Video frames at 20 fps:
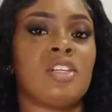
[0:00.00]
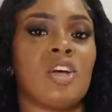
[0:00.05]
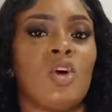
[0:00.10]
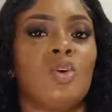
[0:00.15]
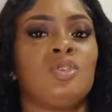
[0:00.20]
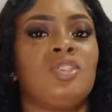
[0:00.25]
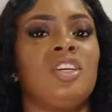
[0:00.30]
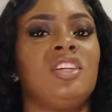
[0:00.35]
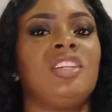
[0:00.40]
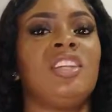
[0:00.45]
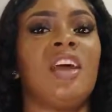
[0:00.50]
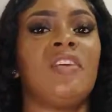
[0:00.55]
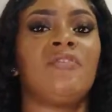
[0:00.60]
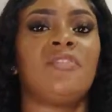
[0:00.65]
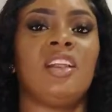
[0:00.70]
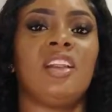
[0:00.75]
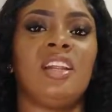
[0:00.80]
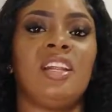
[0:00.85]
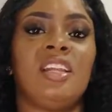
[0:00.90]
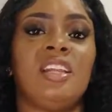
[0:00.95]
out, you
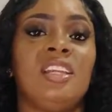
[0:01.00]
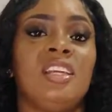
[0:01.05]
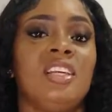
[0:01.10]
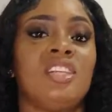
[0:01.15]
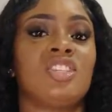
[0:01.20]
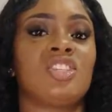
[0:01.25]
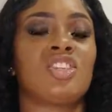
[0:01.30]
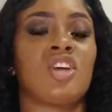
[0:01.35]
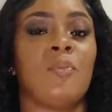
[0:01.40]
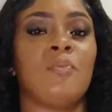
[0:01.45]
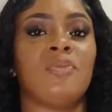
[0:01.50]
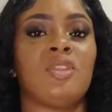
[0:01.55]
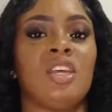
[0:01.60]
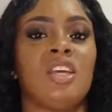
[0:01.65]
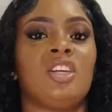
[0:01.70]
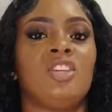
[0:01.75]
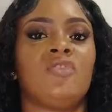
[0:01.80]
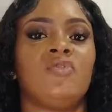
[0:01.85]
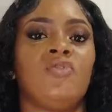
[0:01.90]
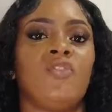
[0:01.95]
definitely need something
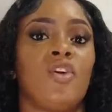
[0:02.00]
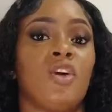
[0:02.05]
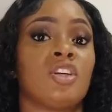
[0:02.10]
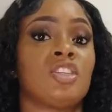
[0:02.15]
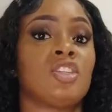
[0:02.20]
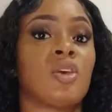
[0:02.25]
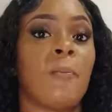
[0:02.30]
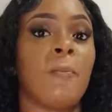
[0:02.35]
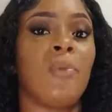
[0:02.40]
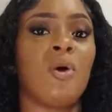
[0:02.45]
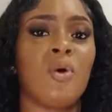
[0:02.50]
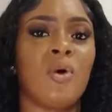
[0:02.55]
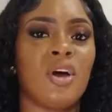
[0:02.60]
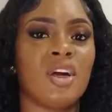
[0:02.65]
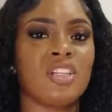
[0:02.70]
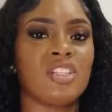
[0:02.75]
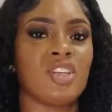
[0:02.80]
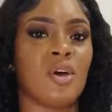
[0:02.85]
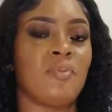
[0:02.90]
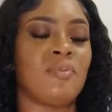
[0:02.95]
for support,
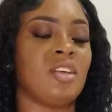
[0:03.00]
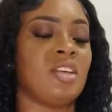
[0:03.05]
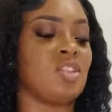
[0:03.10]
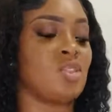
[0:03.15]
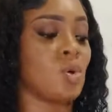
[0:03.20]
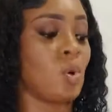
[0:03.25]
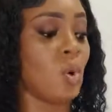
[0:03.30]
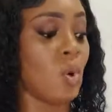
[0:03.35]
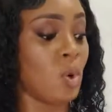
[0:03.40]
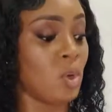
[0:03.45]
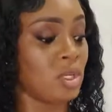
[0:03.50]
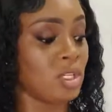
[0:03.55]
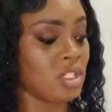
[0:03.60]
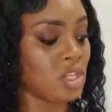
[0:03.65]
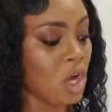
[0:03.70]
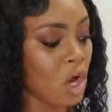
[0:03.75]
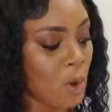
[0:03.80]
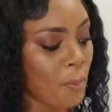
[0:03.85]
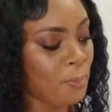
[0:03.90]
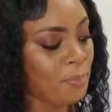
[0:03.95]
something to hold it
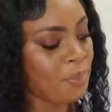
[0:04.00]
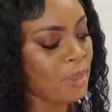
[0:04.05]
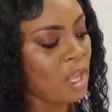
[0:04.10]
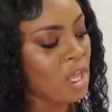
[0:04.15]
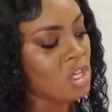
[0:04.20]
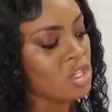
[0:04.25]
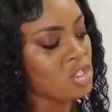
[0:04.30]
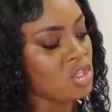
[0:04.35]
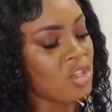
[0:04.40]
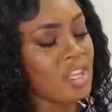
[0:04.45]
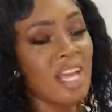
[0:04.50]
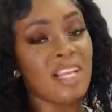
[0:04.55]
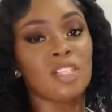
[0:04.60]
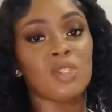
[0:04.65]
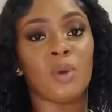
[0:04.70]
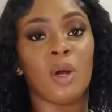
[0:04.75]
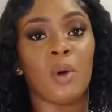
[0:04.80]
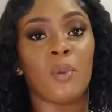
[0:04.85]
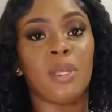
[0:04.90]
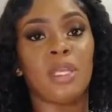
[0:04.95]
up. So that's
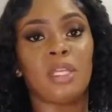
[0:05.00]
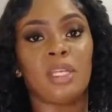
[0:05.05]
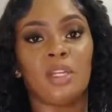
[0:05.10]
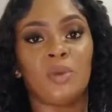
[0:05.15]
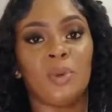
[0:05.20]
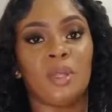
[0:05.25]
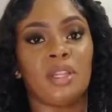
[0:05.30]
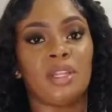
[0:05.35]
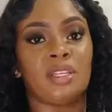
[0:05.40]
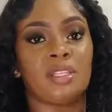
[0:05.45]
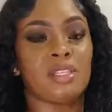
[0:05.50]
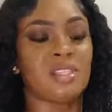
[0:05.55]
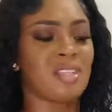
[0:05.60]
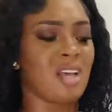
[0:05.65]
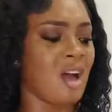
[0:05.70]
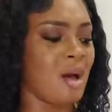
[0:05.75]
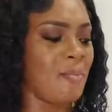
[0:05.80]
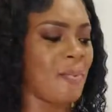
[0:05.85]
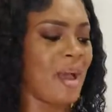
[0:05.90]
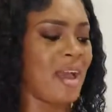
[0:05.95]
what we did with this
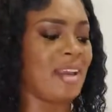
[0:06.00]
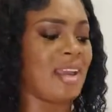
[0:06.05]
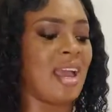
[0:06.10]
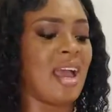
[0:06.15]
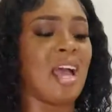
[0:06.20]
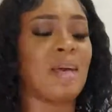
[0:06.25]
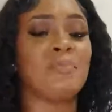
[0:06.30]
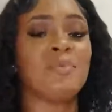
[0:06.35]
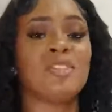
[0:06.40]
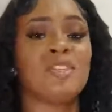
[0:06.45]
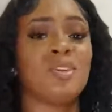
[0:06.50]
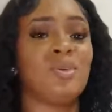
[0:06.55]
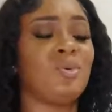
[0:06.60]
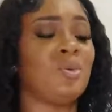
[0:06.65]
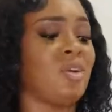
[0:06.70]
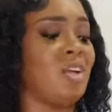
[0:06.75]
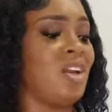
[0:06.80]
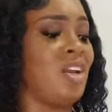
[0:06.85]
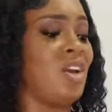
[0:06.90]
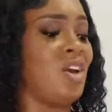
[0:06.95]
top, and I
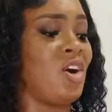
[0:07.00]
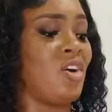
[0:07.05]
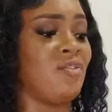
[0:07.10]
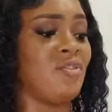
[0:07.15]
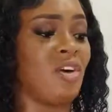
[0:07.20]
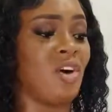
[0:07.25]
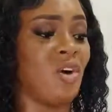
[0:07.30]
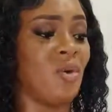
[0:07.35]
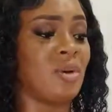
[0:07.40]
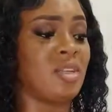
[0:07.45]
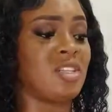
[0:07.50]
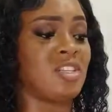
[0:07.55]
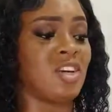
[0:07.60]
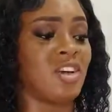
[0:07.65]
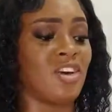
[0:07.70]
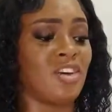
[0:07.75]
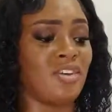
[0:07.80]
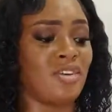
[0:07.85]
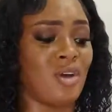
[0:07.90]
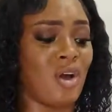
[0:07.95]
absolutely love how it
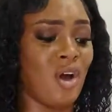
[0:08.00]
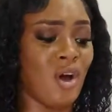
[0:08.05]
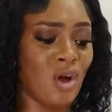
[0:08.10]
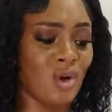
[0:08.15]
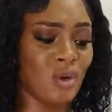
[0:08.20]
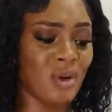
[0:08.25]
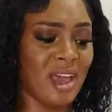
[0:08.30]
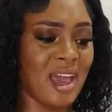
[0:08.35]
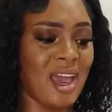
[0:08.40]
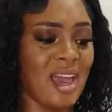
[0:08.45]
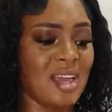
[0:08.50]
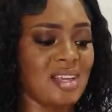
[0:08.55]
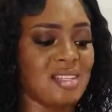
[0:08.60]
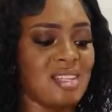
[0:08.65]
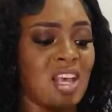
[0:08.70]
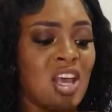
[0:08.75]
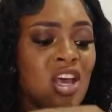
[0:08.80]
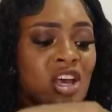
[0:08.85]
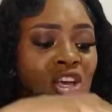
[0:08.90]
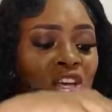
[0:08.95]
turned out, guys.
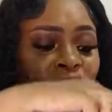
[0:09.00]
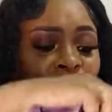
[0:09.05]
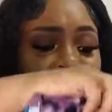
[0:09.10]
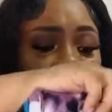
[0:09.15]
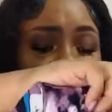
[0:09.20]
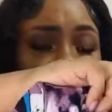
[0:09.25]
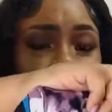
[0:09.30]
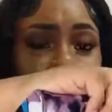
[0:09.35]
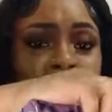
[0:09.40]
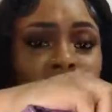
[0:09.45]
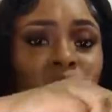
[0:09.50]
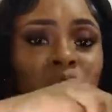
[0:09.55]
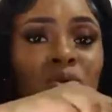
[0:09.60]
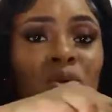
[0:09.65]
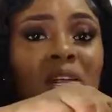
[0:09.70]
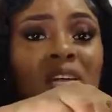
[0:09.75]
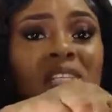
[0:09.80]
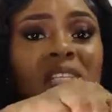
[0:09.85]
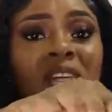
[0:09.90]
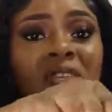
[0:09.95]
Super cute.
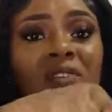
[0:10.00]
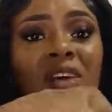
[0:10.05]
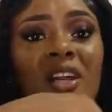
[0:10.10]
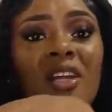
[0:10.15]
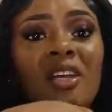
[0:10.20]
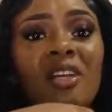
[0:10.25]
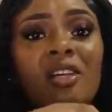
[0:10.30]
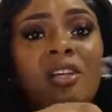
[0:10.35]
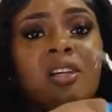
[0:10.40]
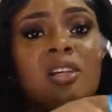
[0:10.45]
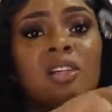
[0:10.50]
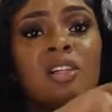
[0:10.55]
Let's give a little